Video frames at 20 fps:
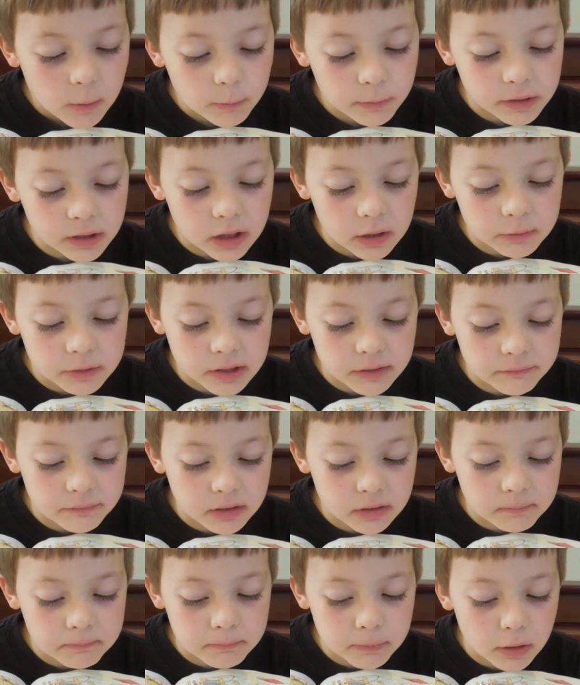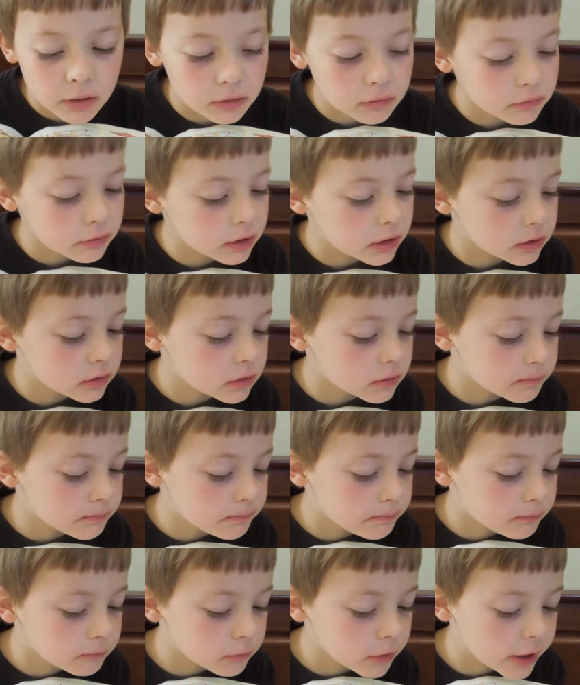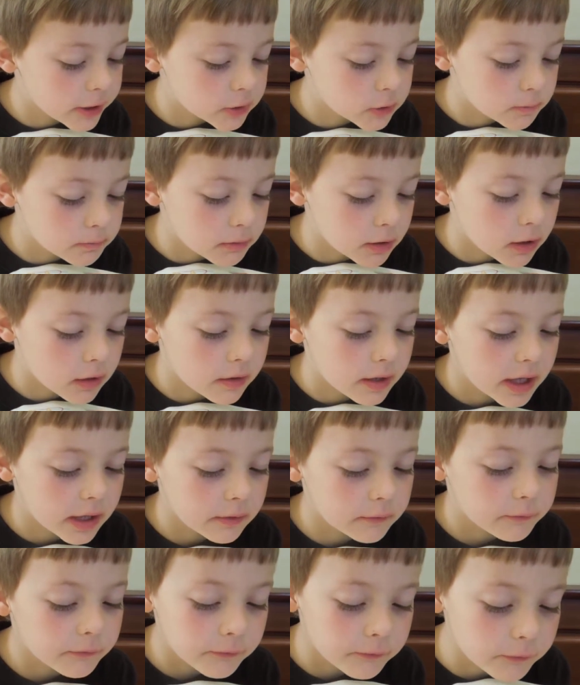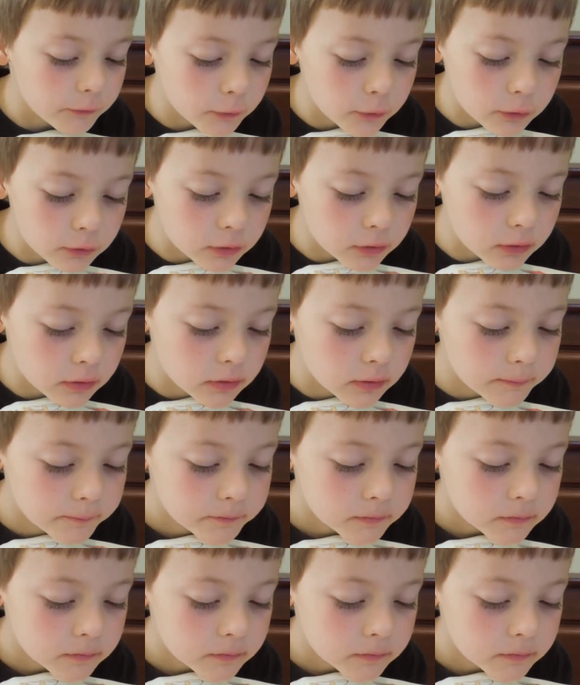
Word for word: without even bothering to raise her paw. And four